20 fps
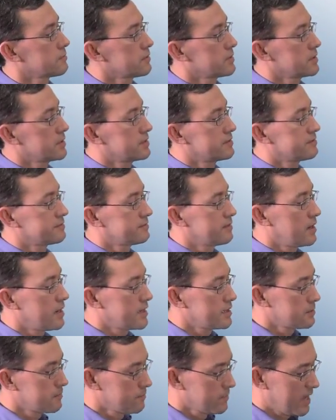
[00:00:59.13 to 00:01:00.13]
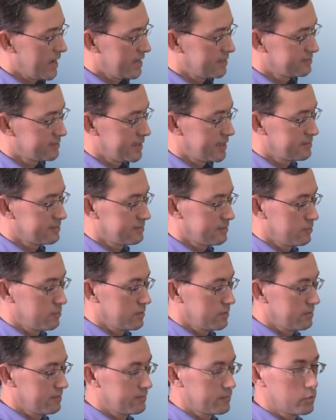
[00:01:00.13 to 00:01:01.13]
the inside, as has some
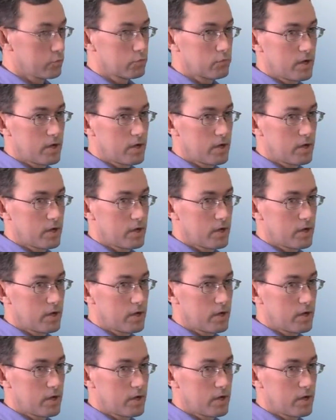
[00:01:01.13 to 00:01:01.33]
of the fuel